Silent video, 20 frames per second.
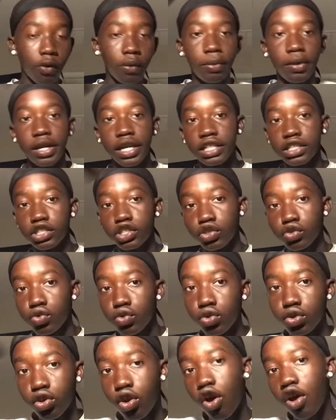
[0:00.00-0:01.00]
We play against a
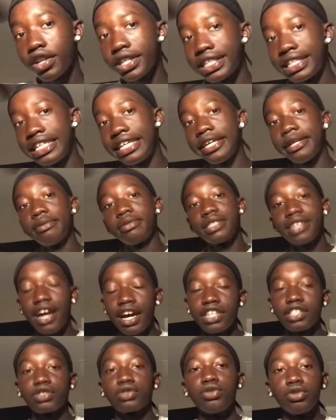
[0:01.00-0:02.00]
school called Gibbs
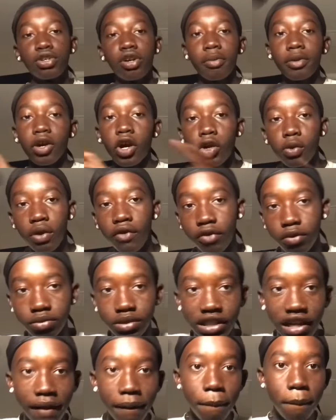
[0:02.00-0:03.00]
High School coming all the way from
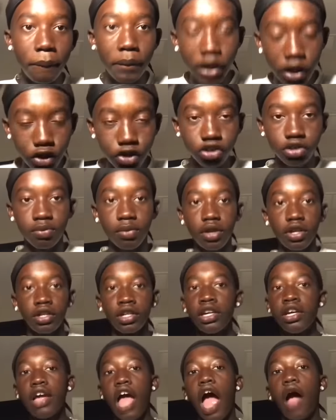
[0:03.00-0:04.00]
St. Petersburg.